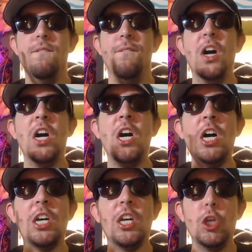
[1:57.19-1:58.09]

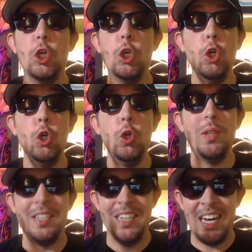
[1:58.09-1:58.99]
fuck you,
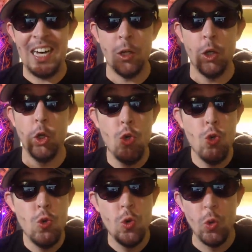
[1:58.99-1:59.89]

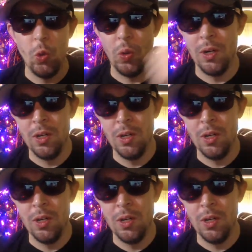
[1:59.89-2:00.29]
Yahoo.